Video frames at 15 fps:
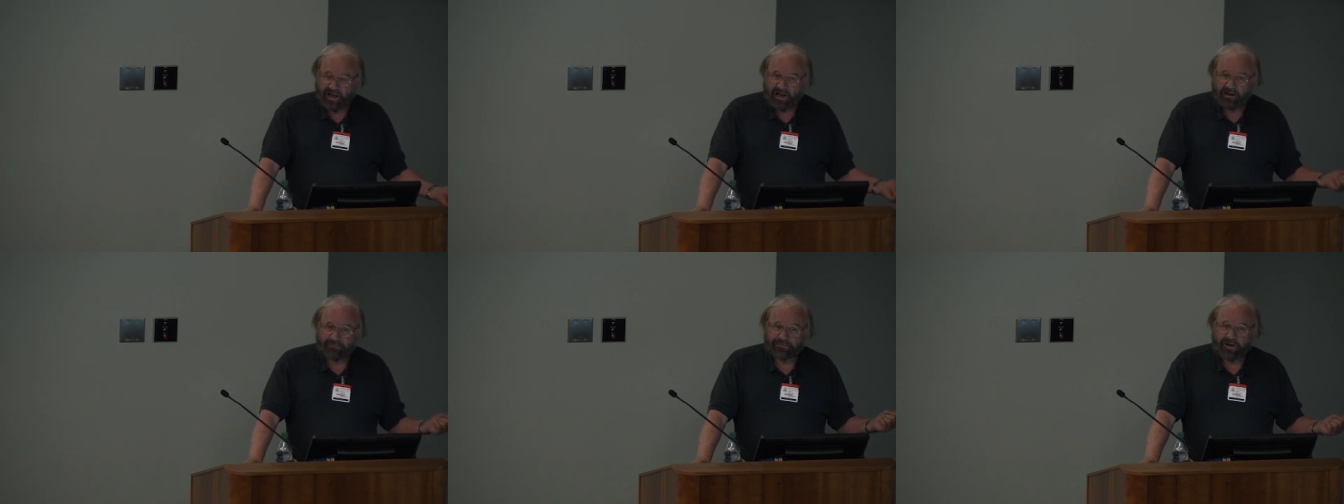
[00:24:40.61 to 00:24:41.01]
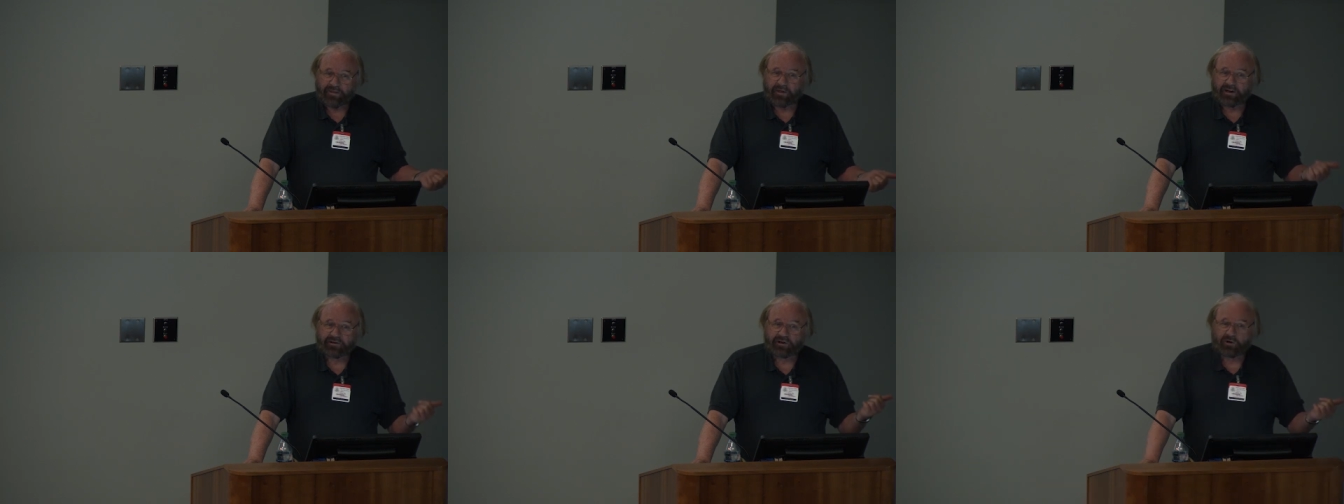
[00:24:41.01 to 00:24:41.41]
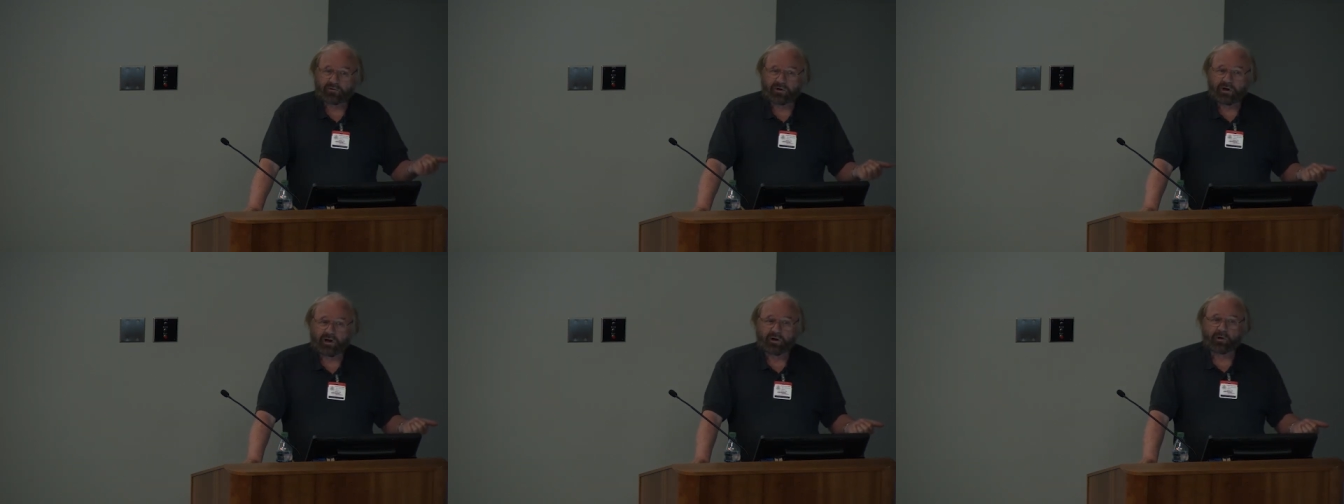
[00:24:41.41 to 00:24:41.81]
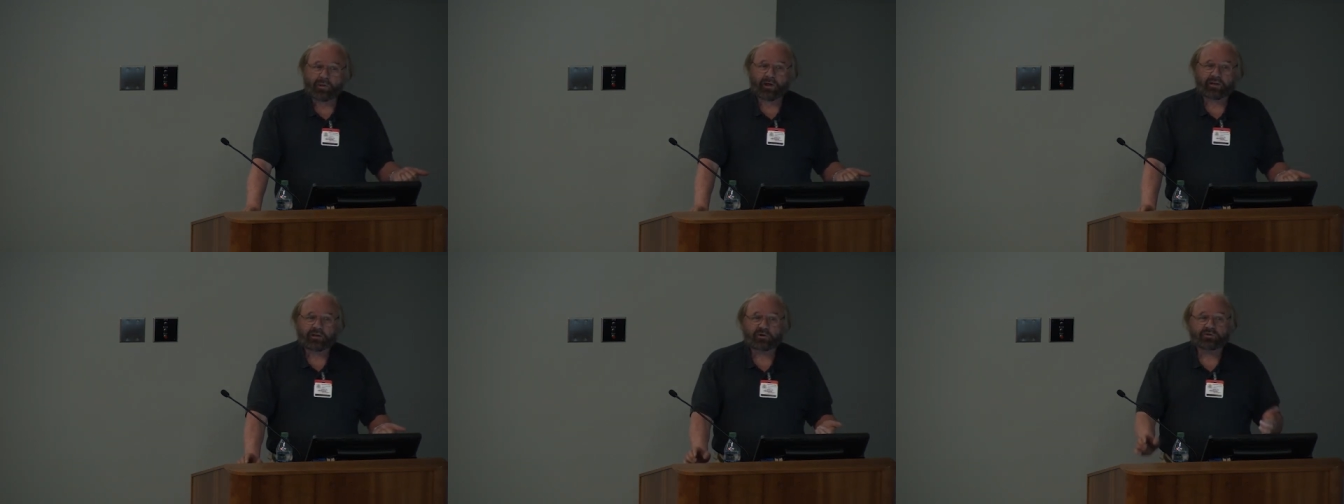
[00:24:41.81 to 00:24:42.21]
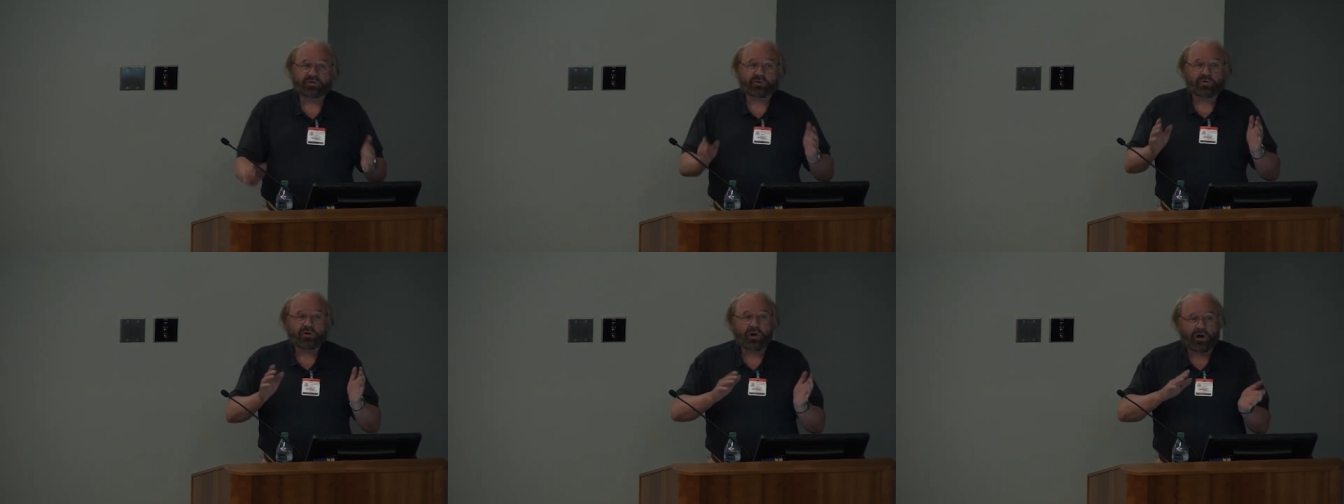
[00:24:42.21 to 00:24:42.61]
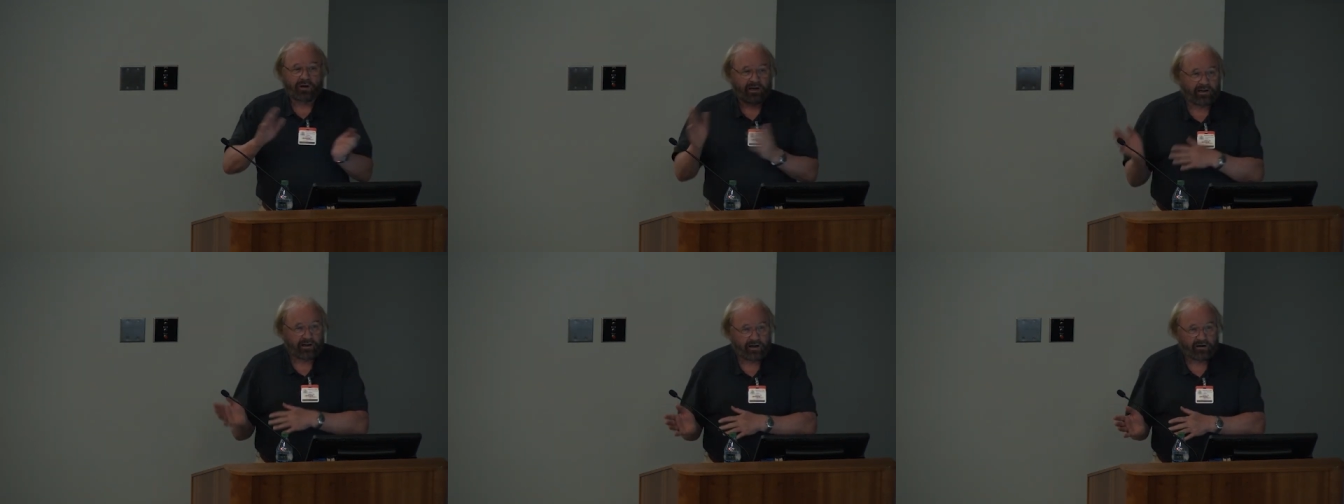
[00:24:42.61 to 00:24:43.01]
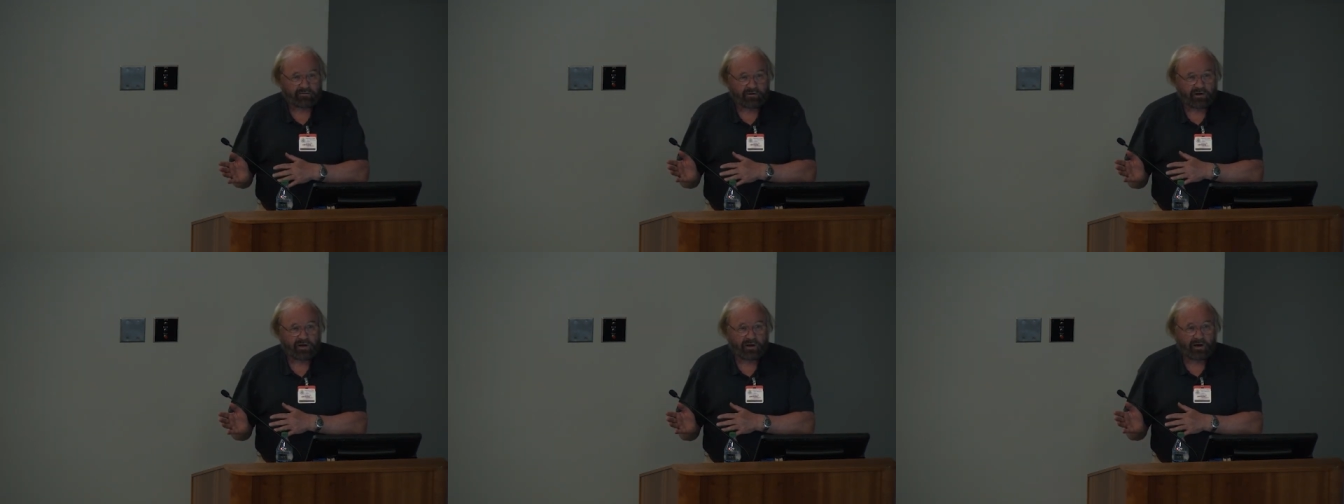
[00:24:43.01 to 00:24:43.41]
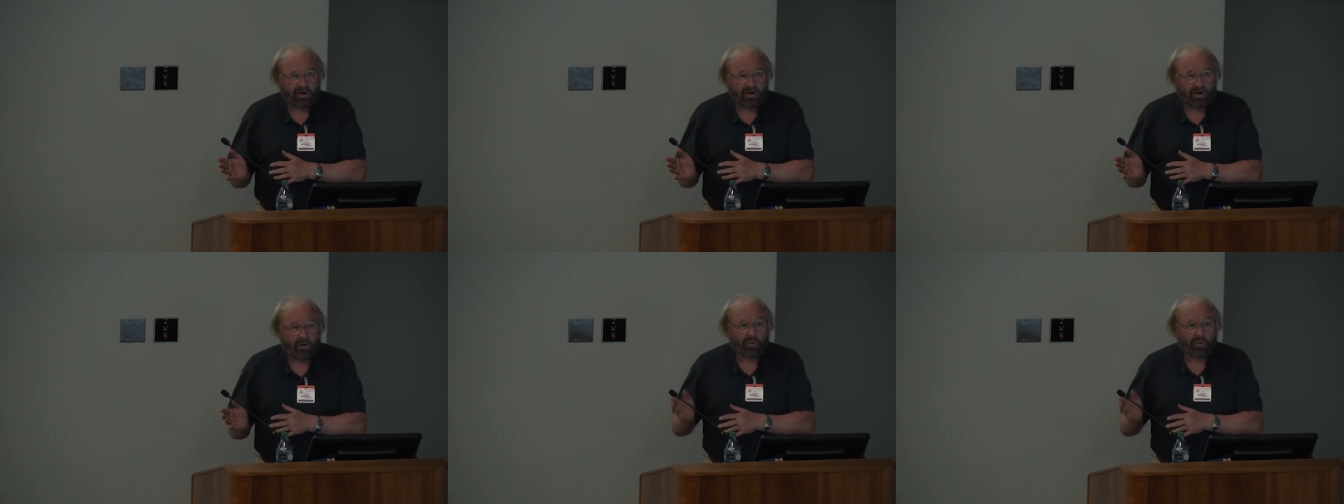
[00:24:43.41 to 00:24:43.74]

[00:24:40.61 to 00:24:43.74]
And in fact, they don't know that you do not get out of the car,